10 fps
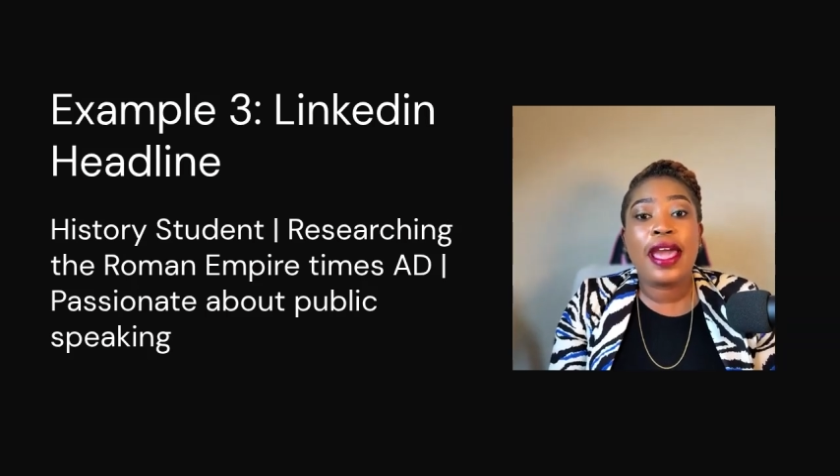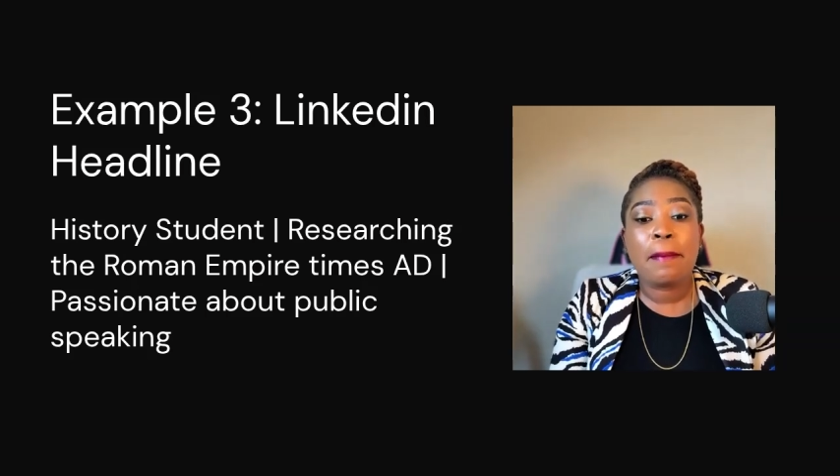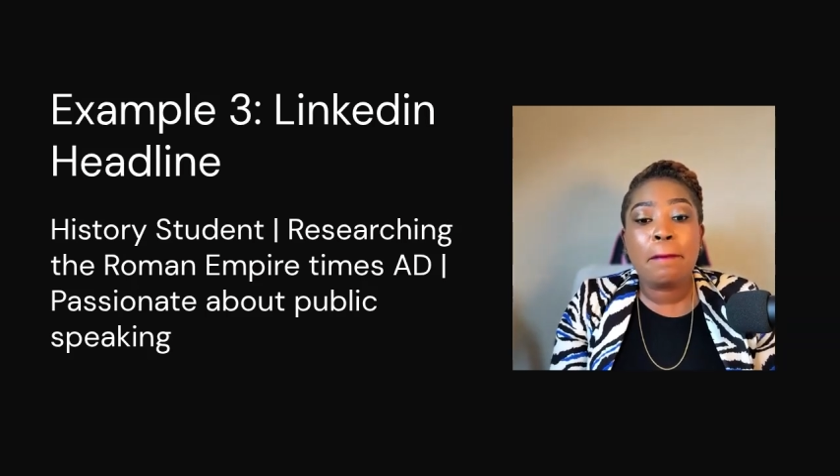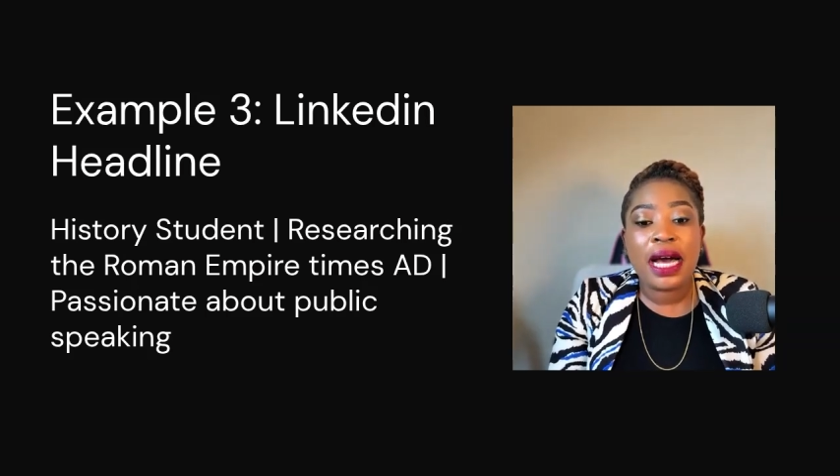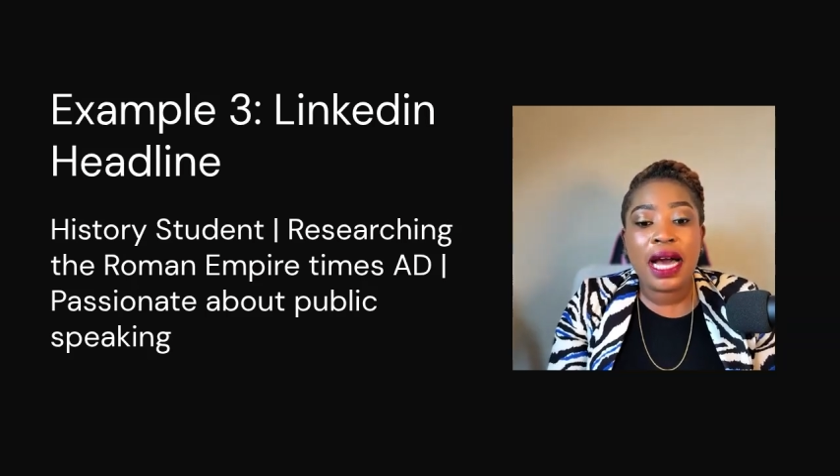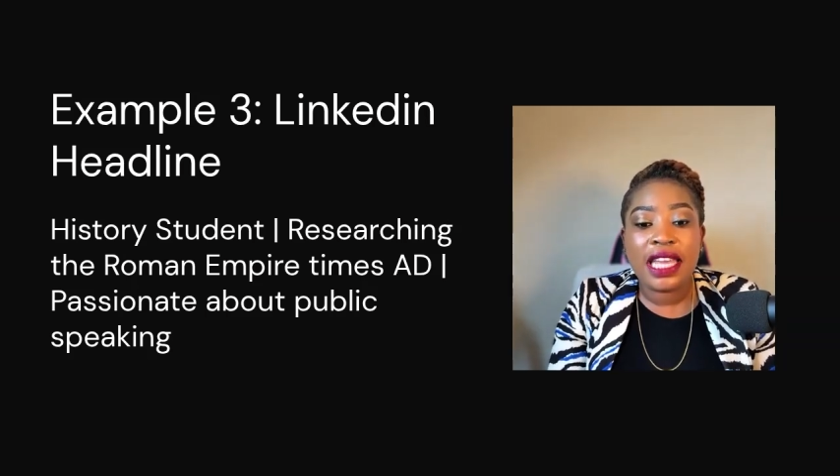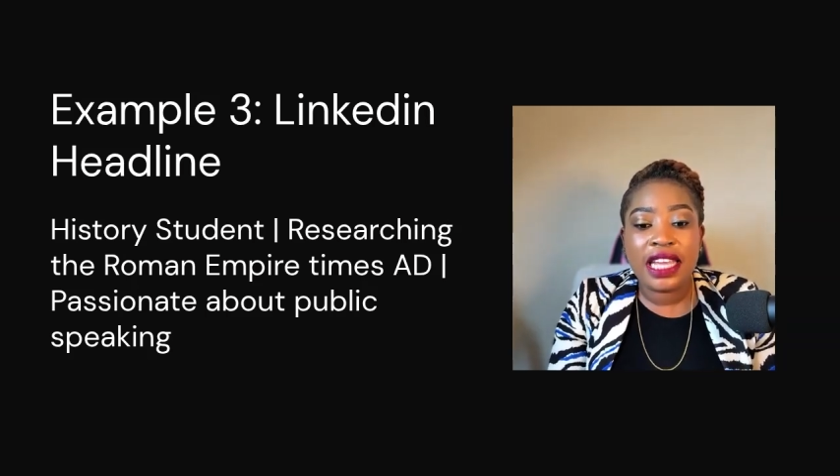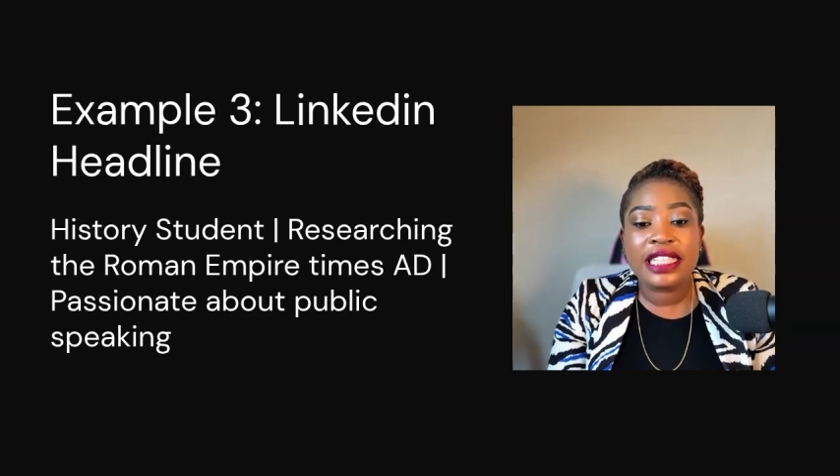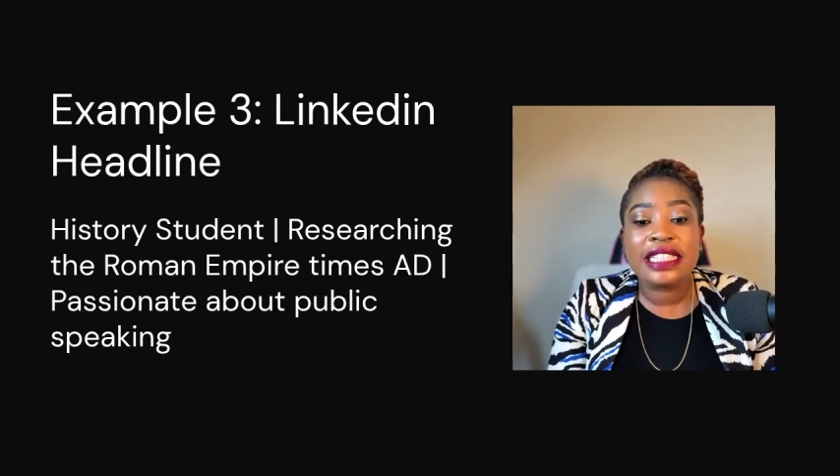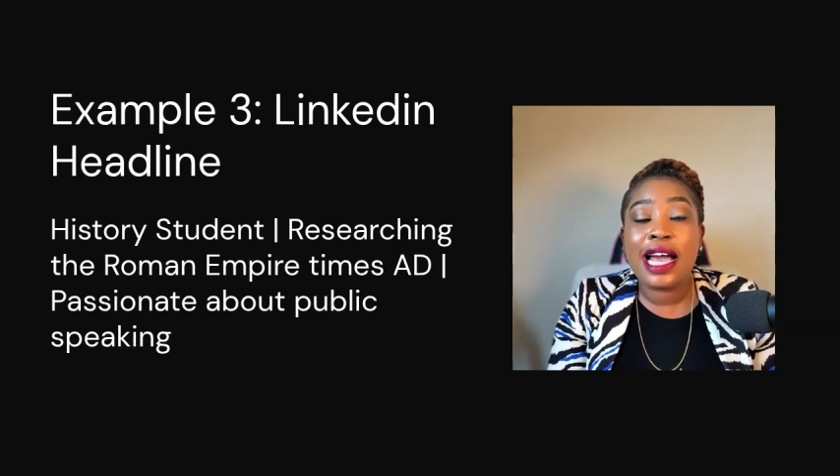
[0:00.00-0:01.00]

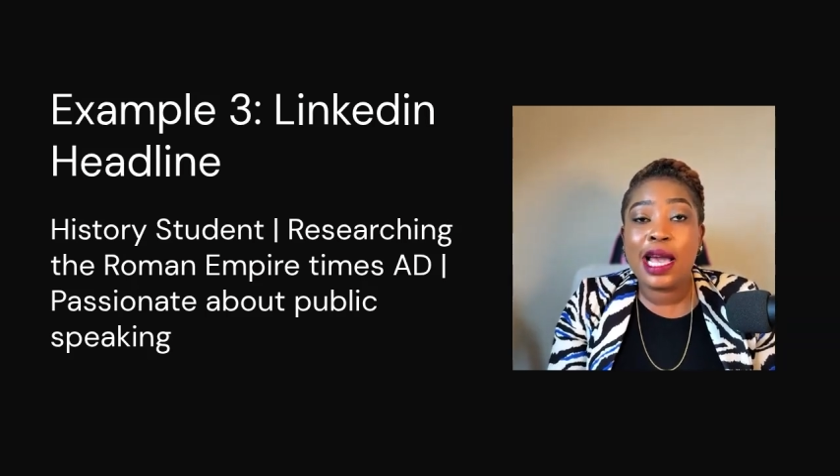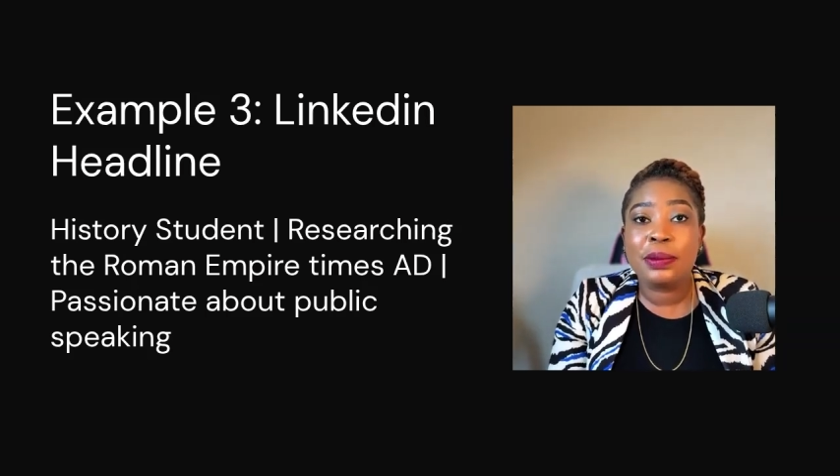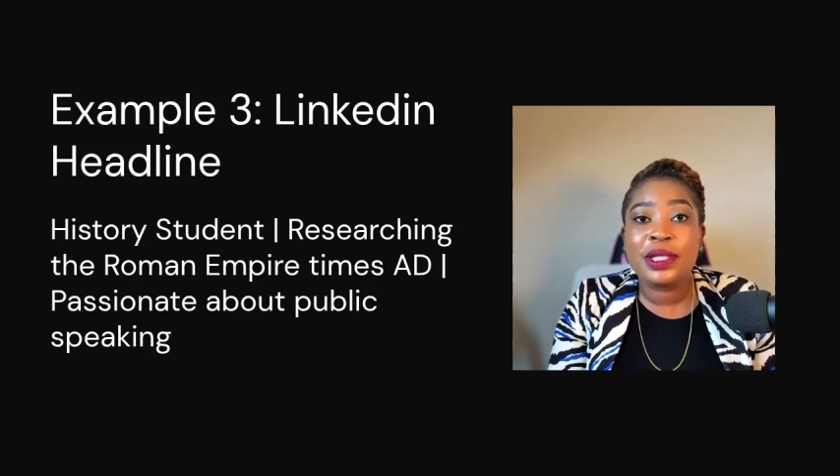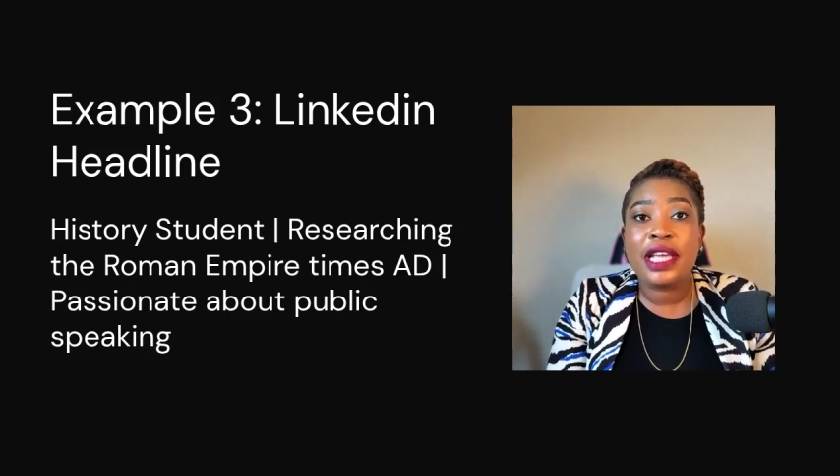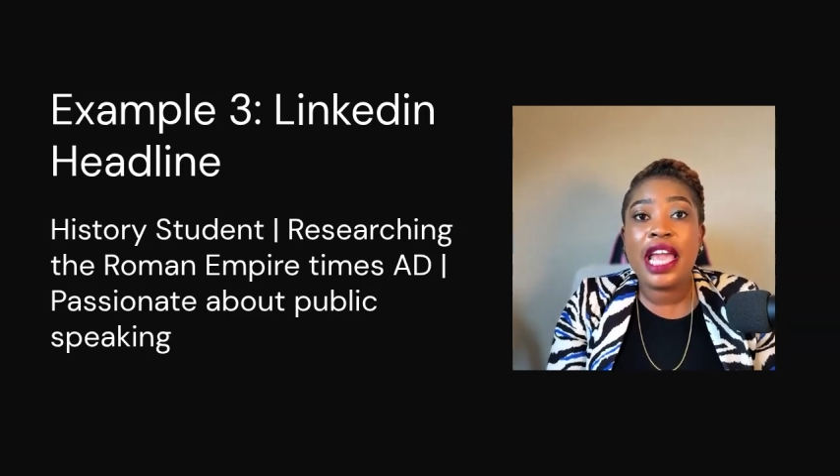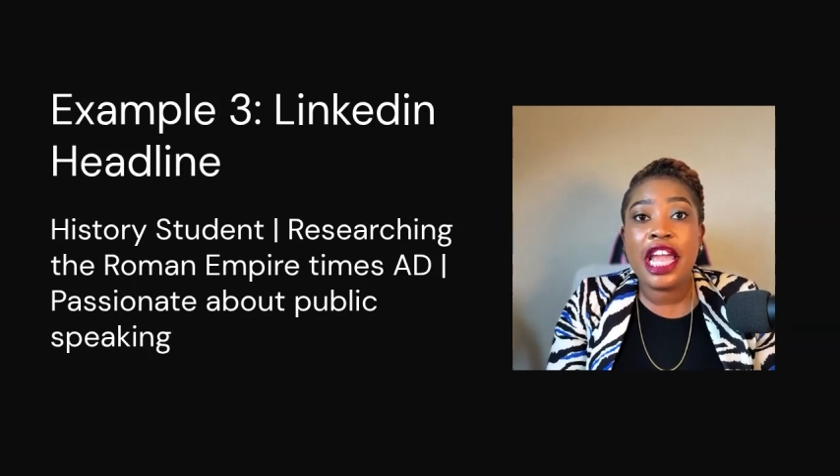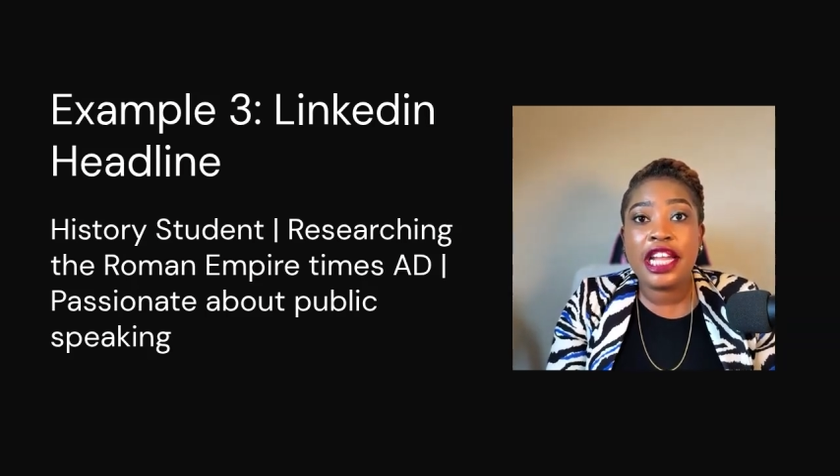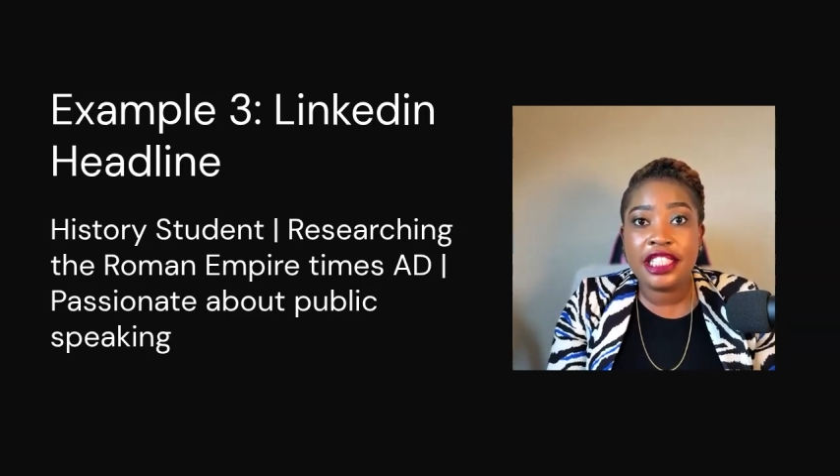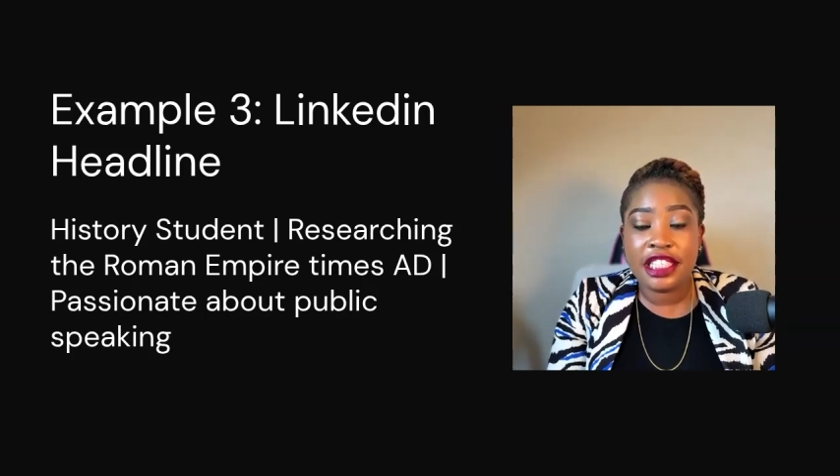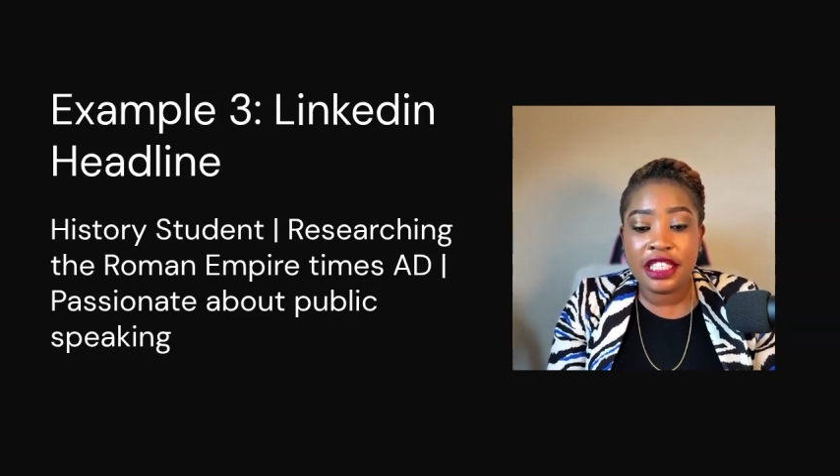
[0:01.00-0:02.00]
Empire times
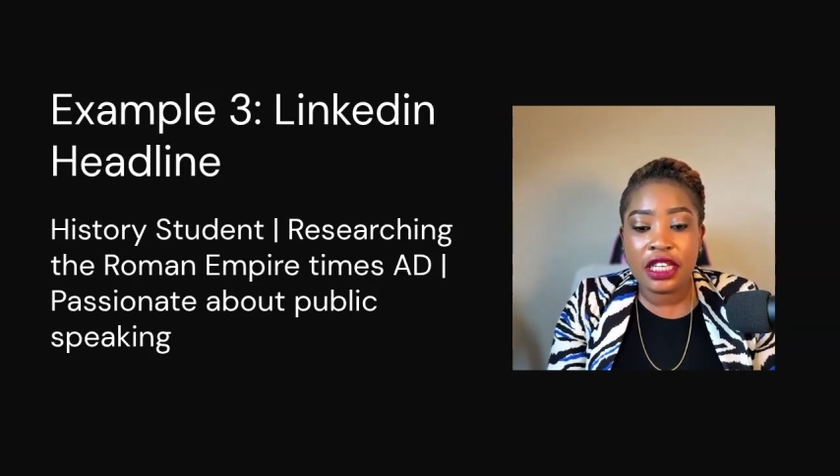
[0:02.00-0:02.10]
AD